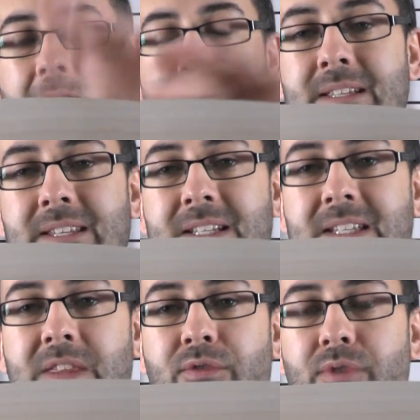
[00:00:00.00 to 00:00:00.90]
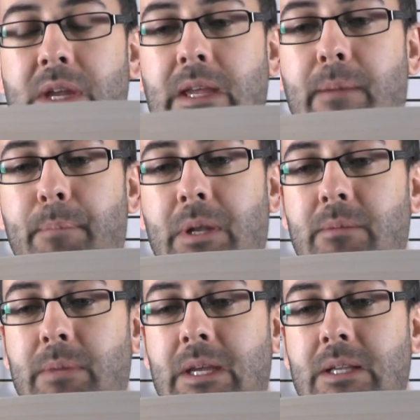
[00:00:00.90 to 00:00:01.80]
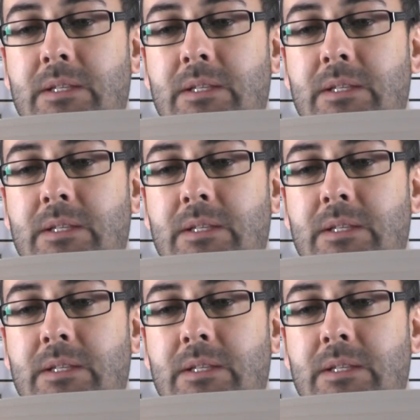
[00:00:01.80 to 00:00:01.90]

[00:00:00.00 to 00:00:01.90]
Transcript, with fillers: and a 63mm